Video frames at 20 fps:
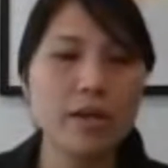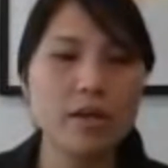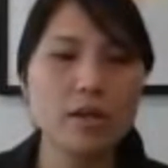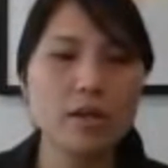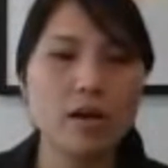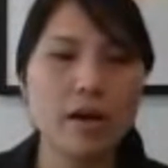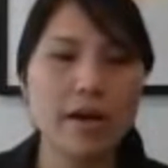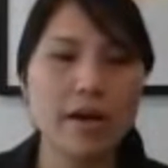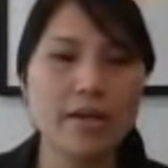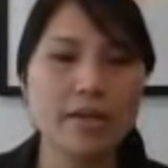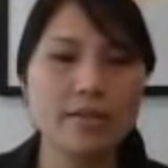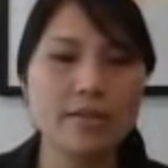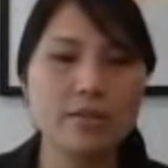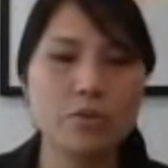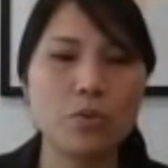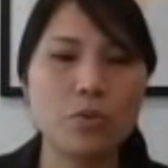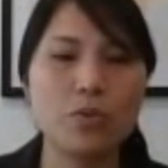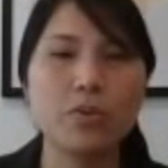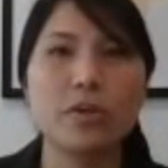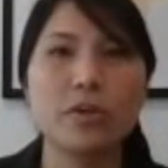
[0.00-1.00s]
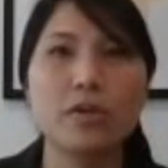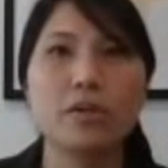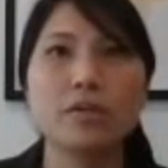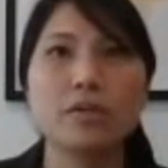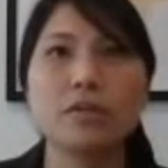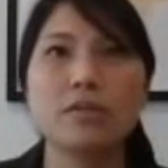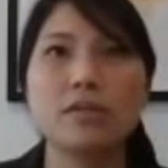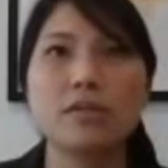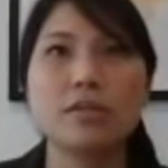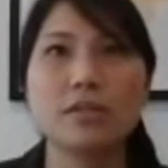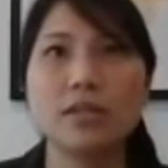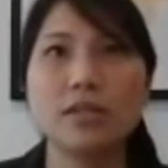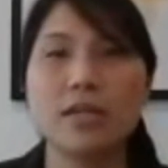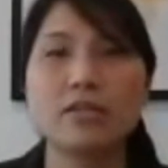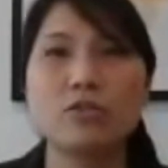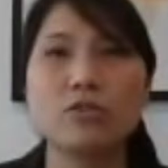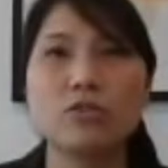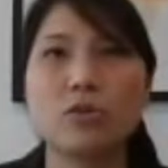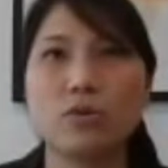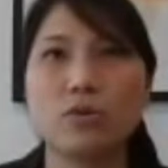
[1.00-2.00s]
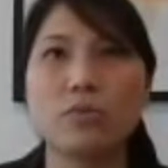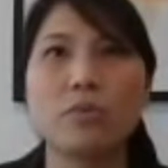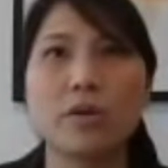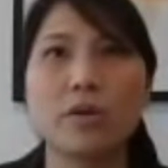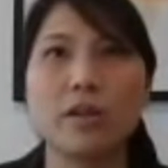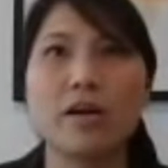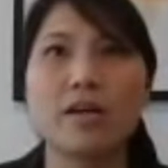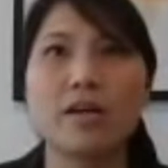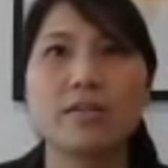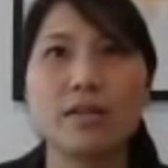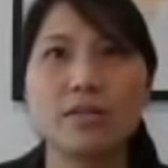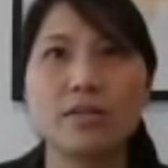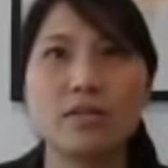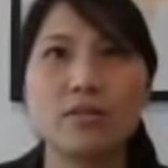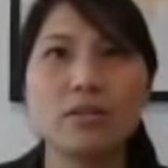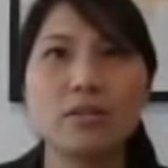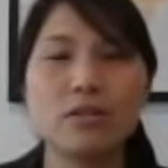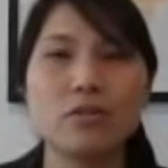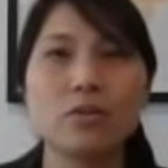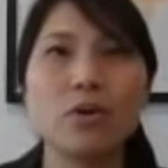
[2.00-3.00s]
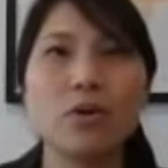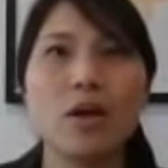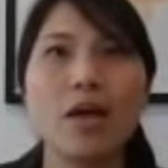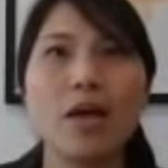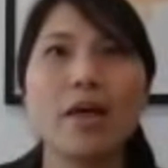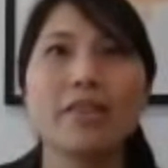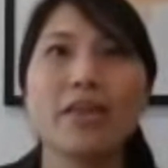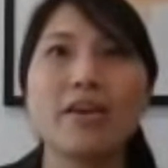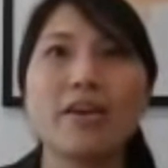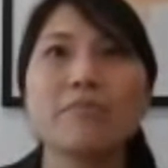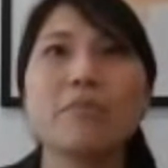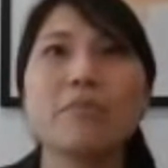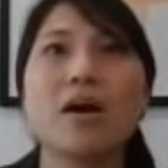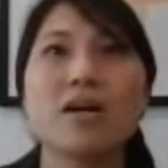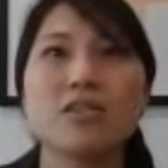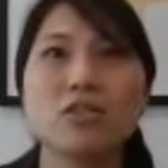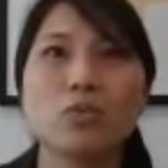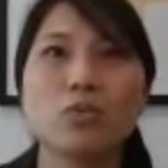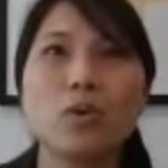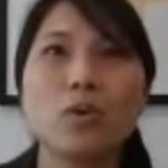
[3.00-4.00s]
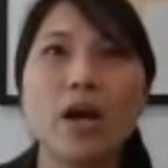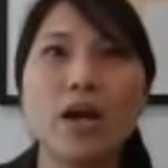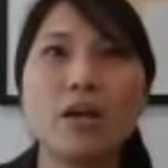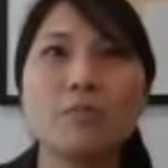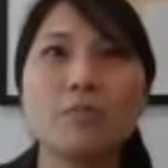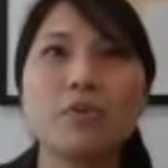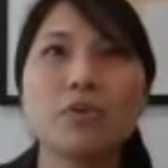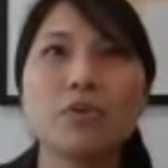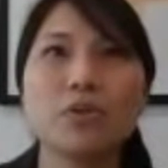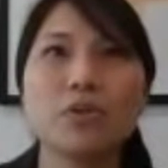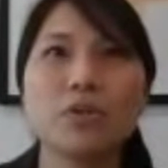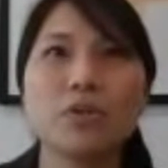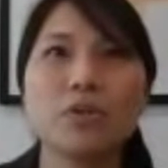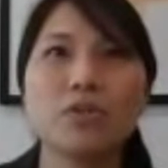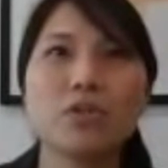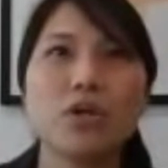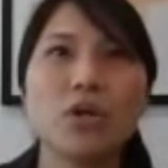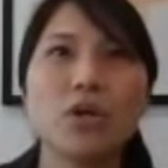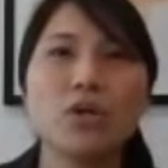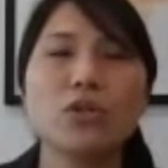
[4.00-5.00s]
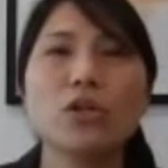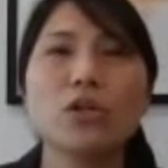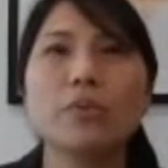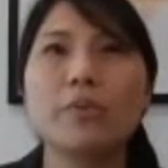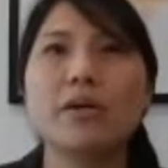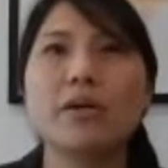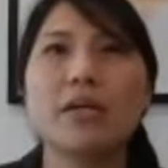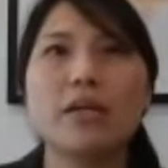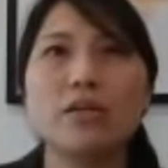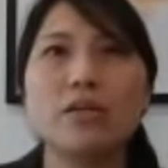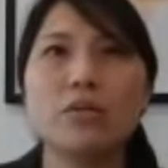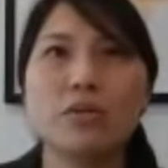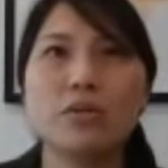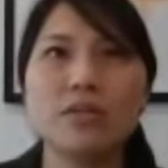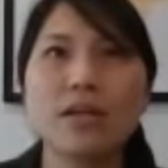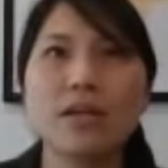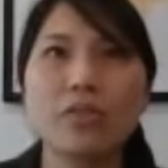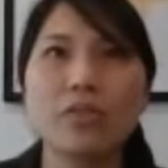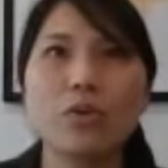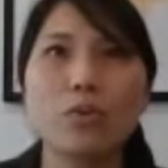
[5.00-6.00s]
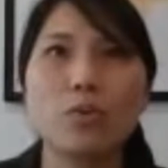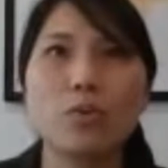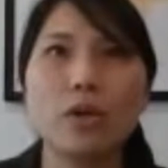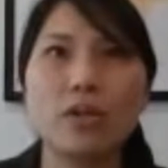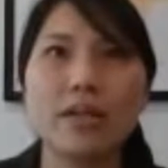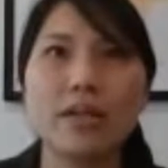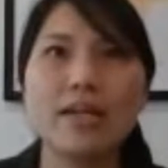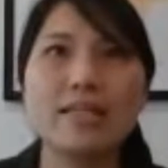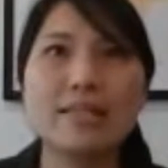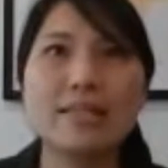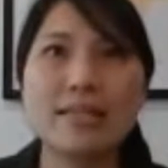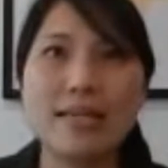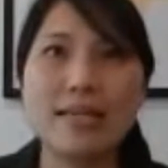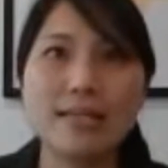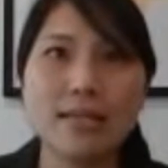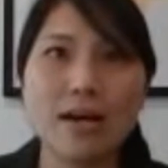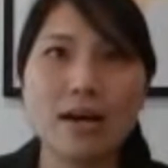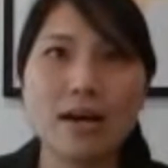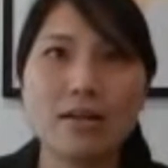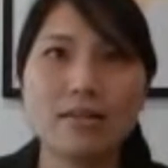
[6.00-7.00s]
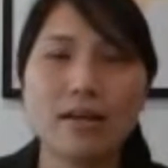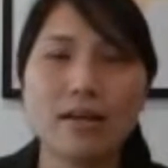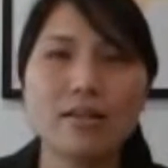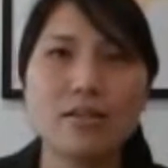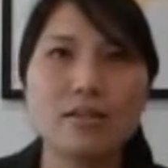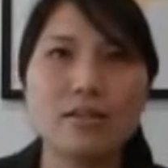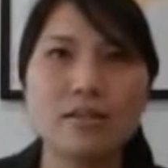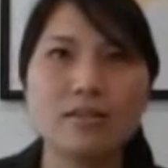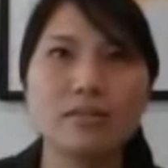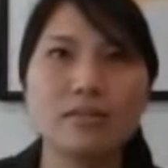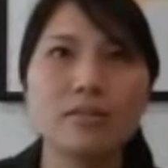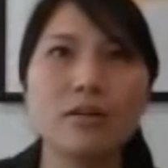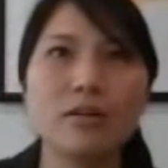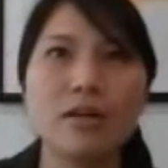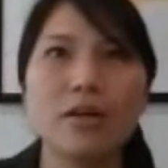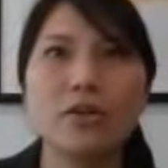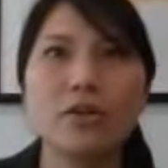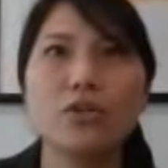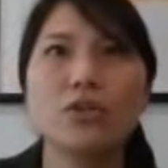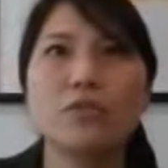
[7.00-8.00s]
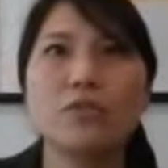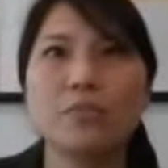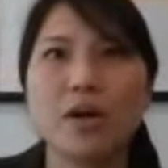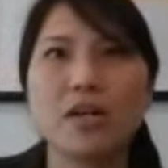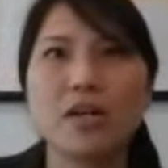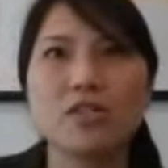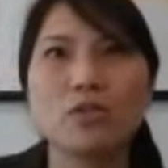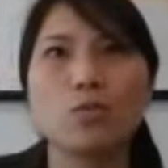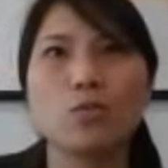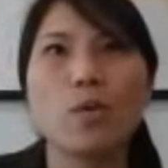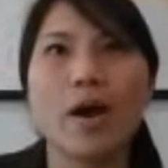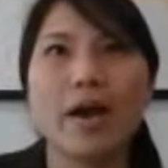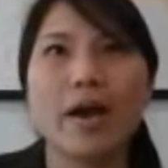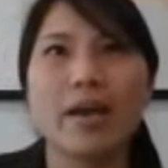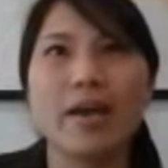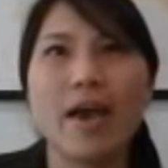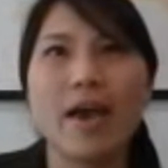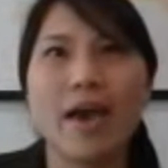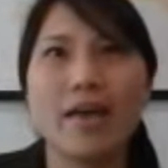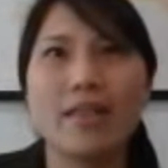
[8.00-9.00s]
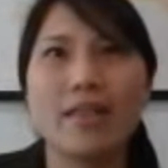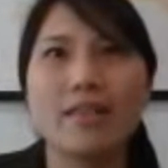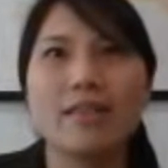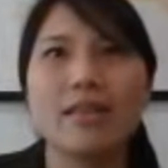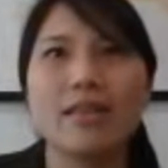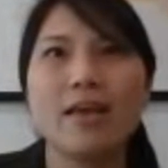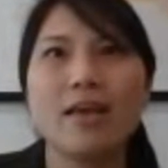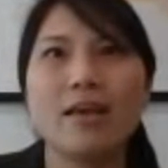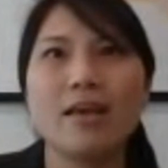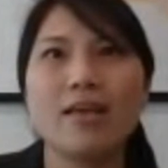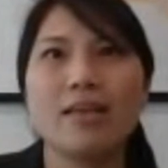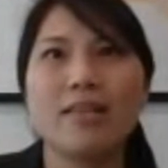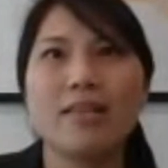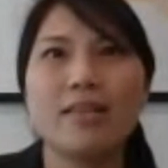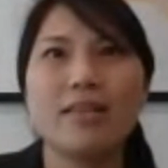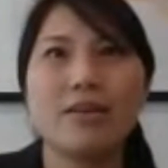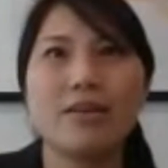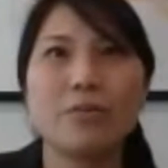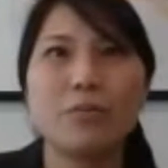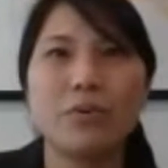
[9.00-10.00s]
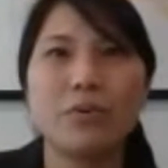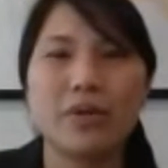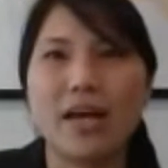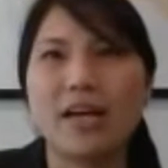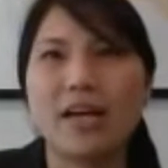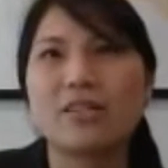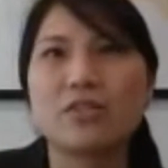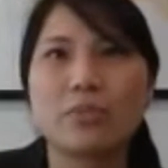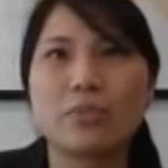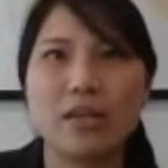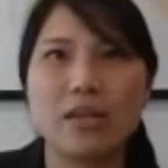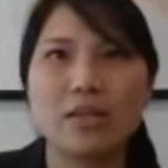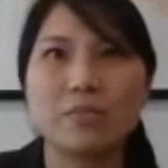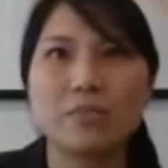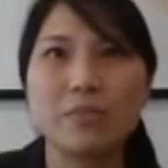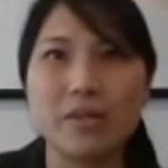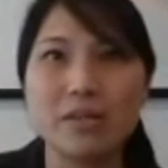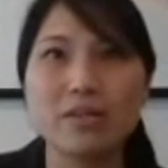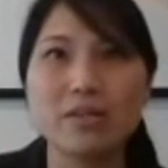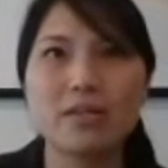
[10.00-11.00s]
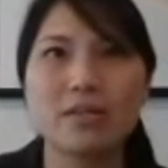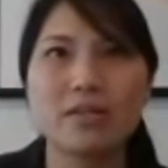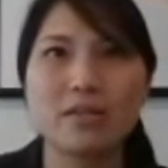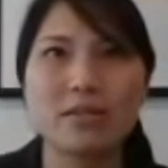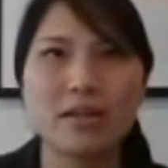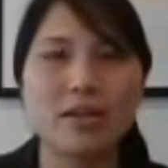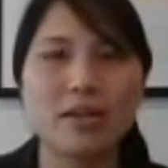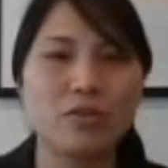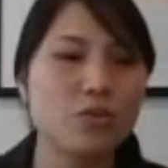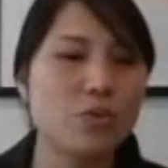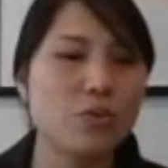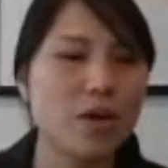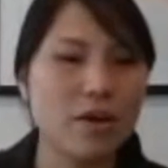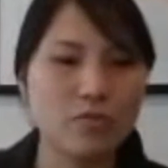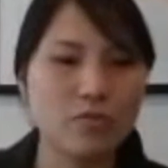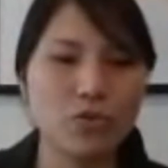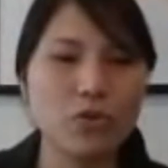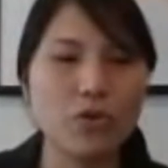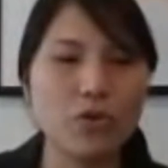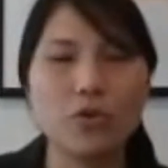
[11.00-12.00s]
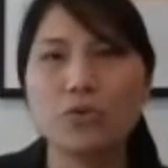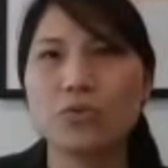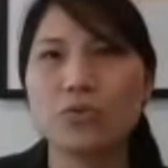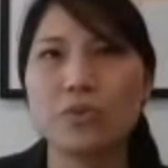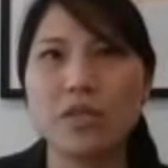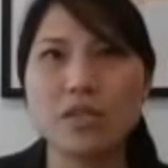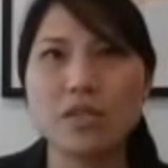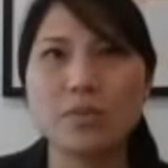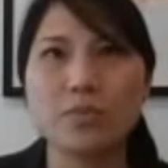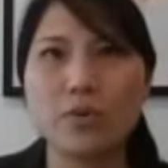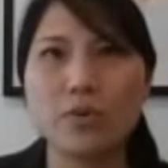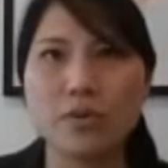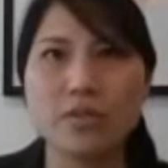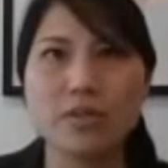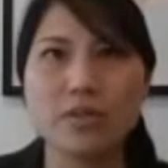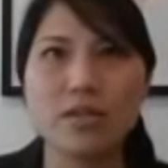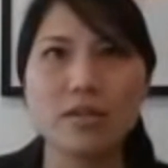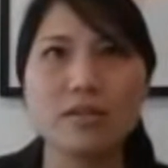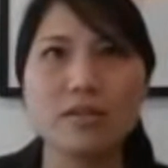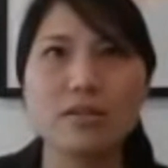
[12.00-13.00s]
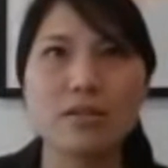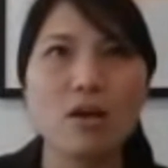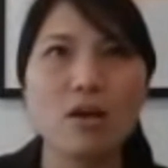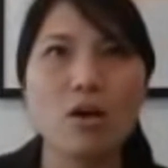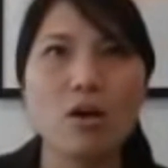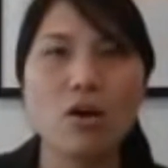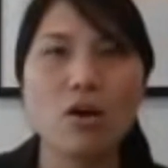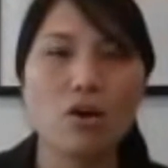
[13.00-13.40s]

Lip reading: realise, or the deceased don't realise until they pass away, because nobody looks at the will in detail until you pass away and the will has to be administered and you have to go through this process